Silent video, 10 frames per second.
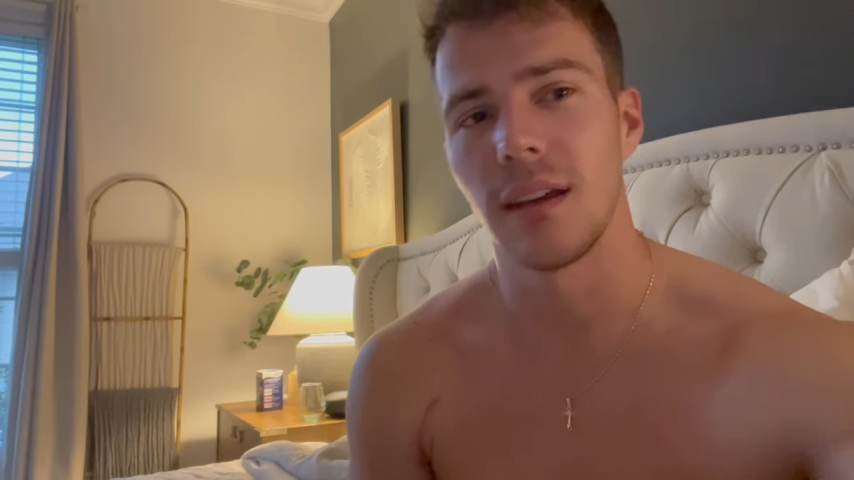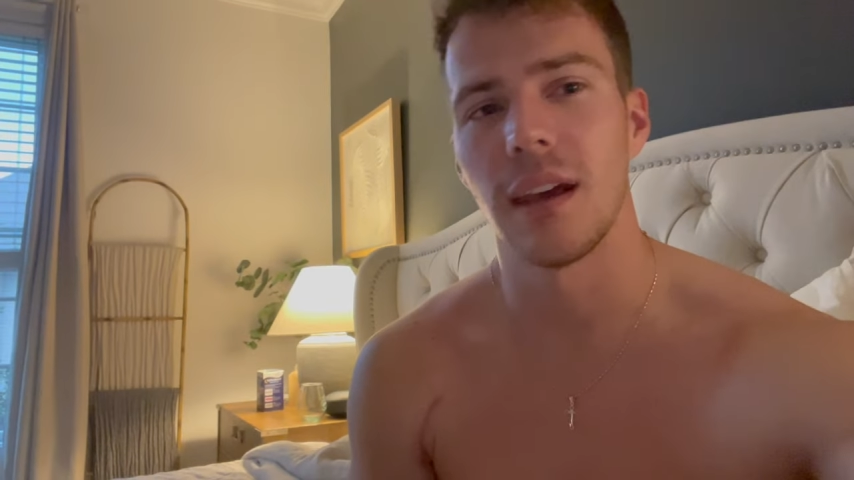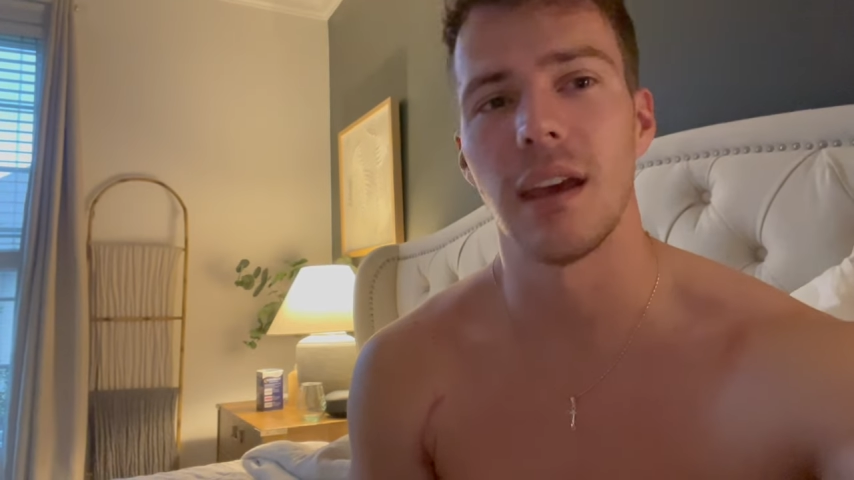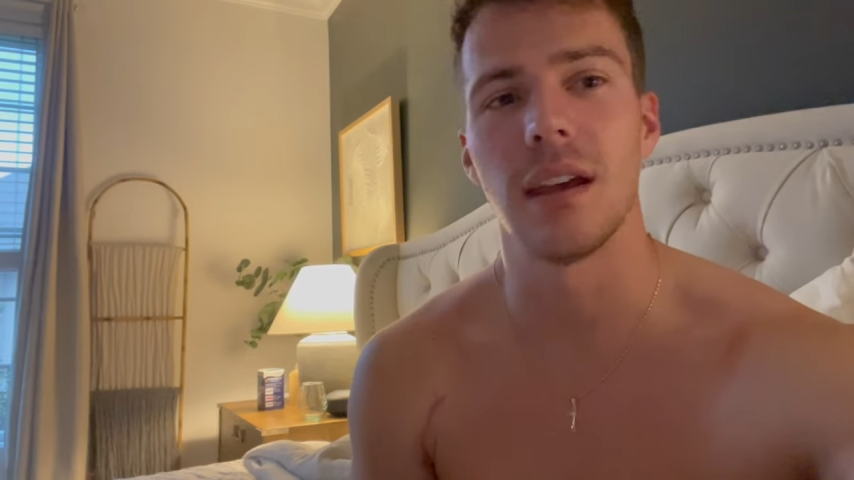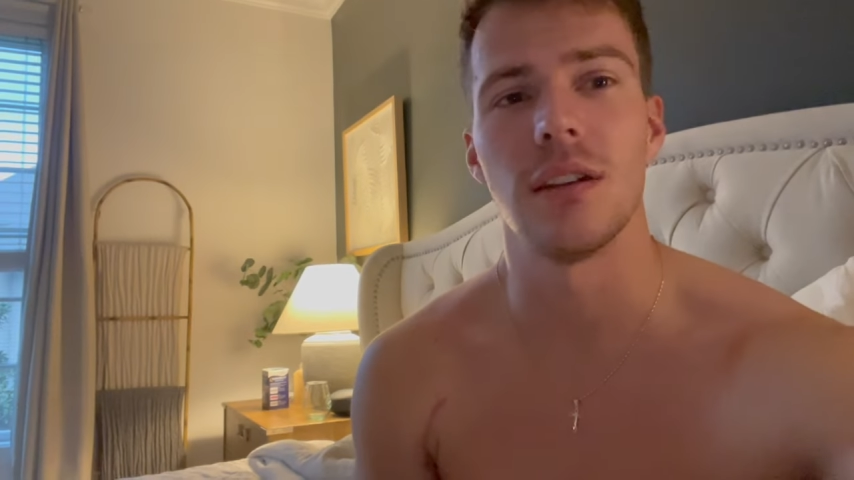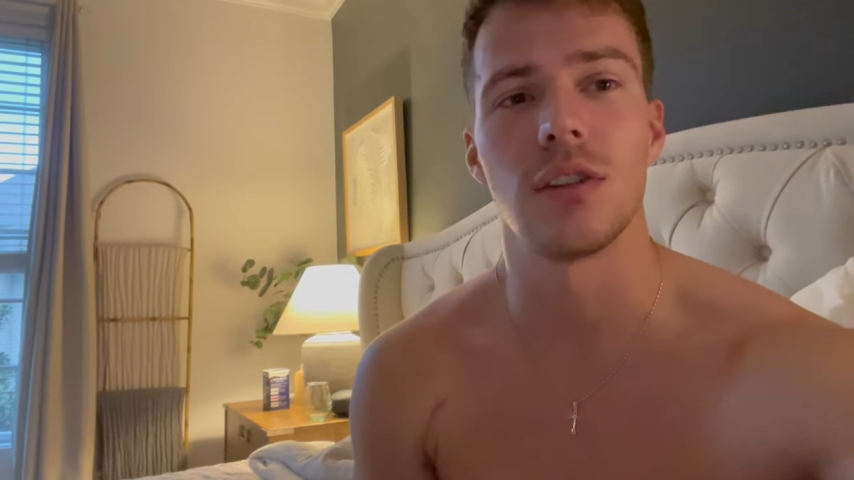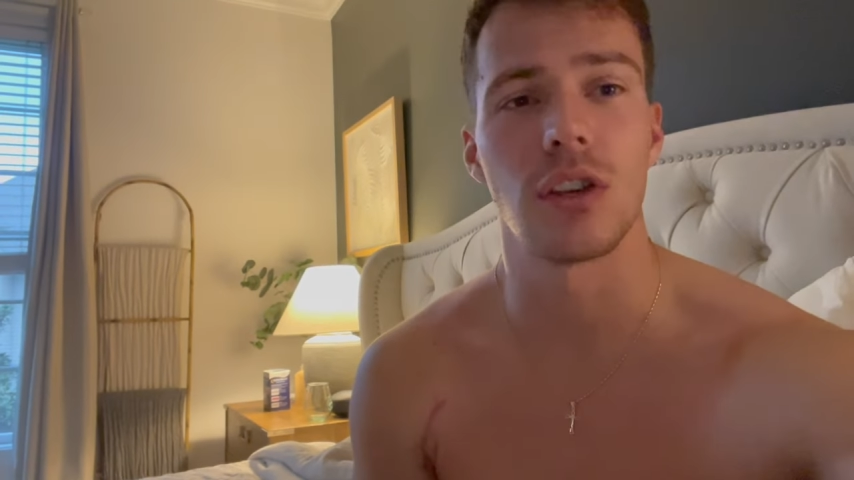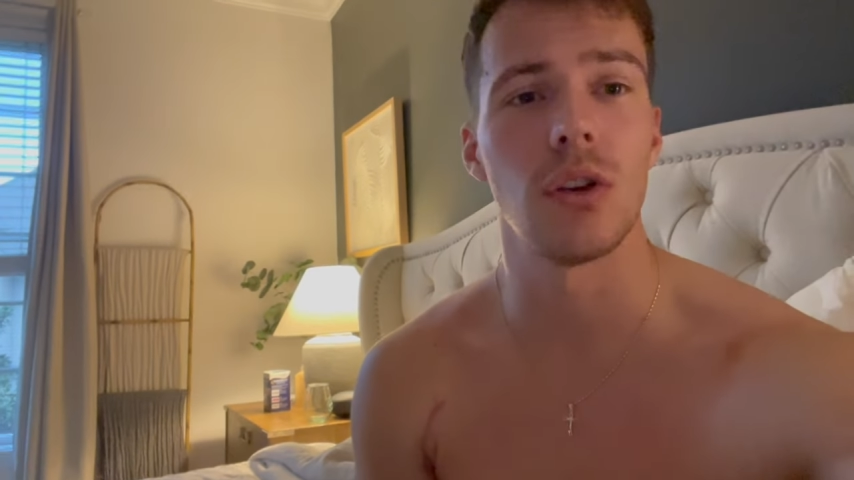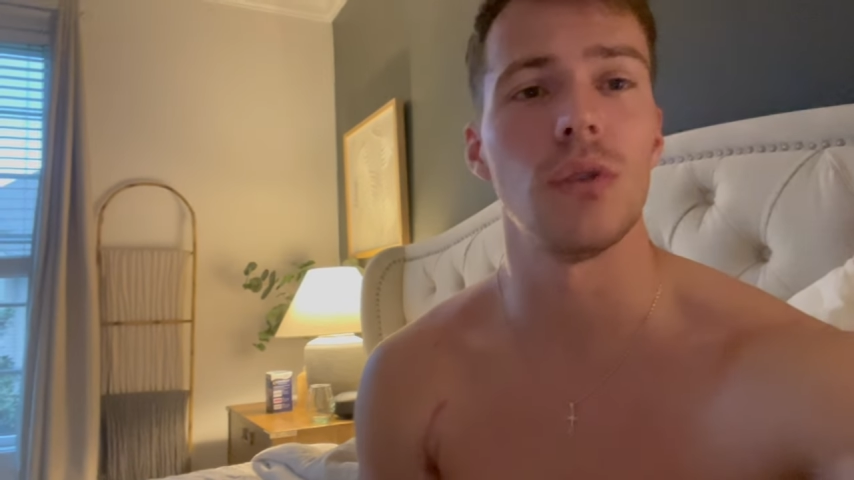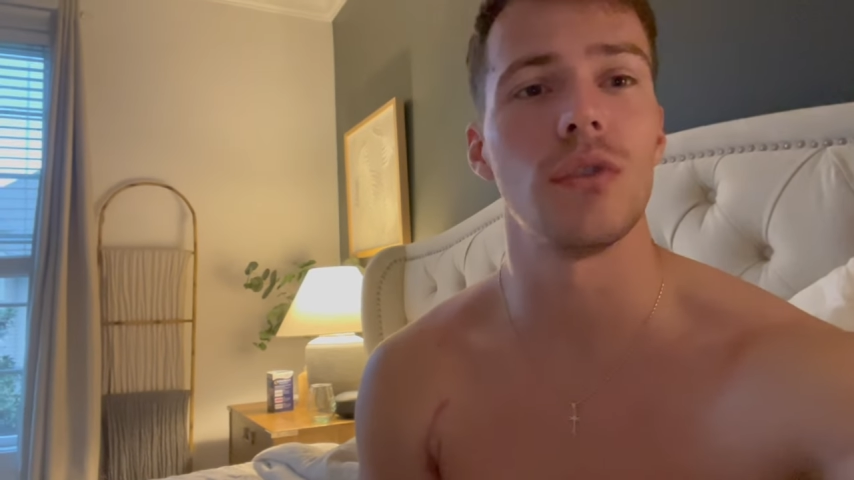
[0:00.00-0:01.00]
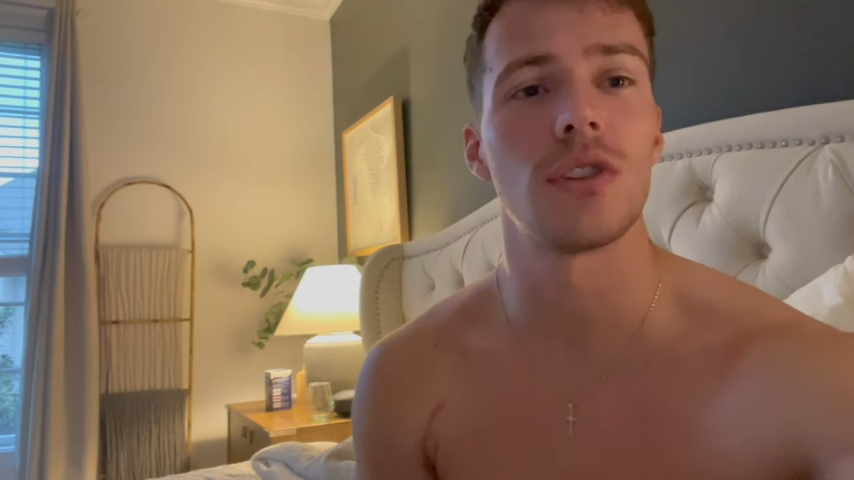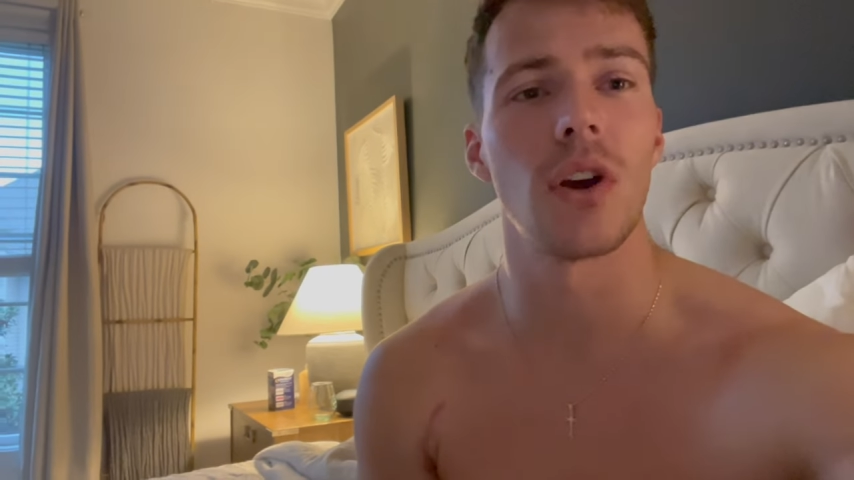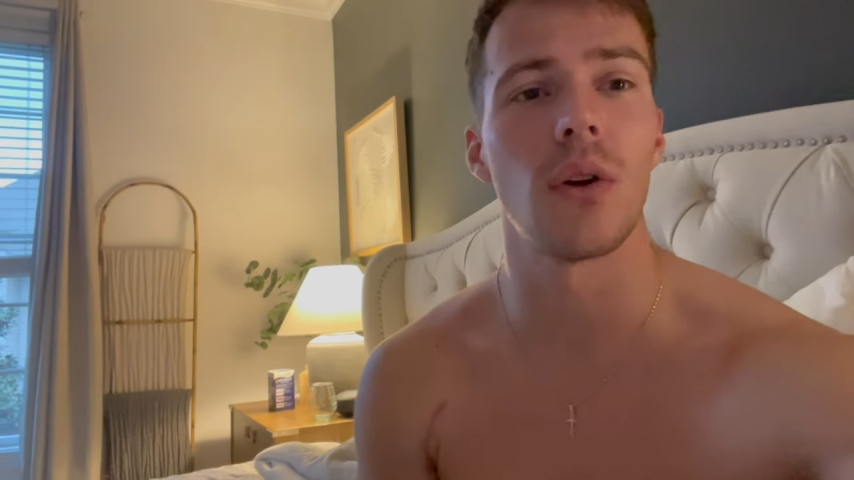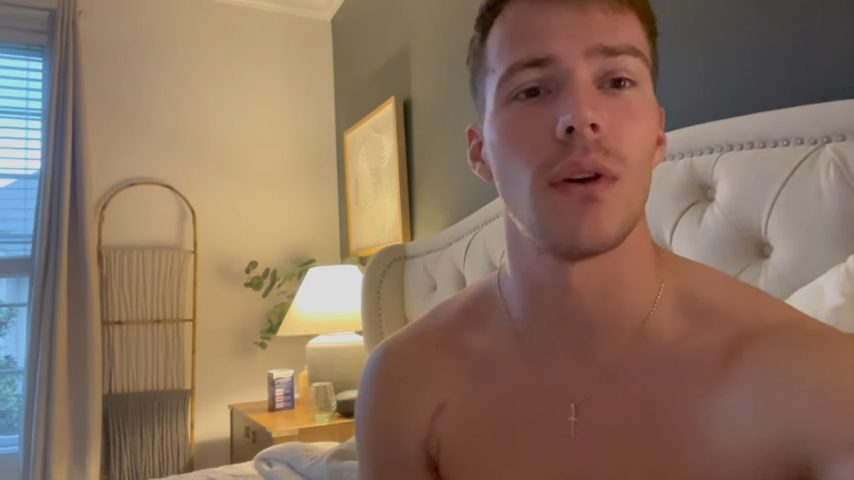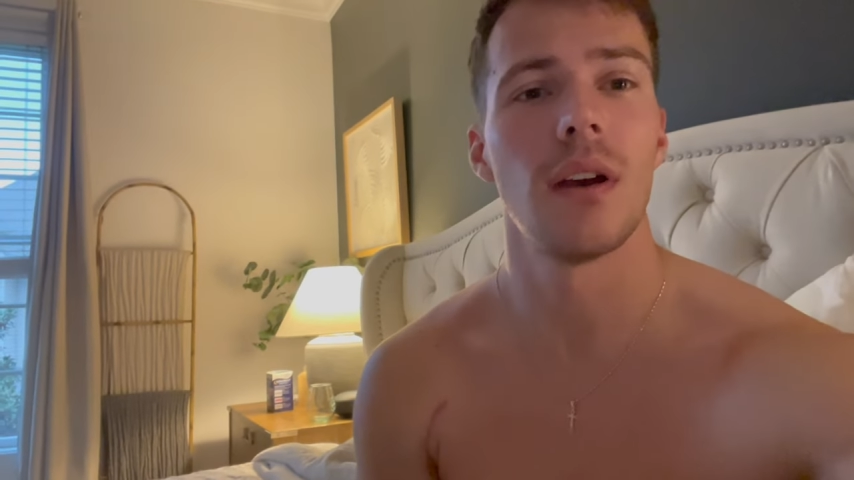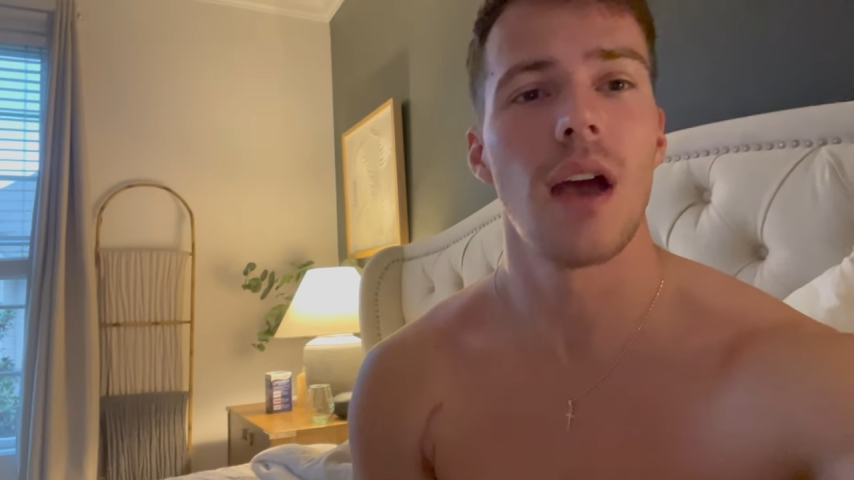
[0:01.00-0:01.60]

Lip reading: is huge. So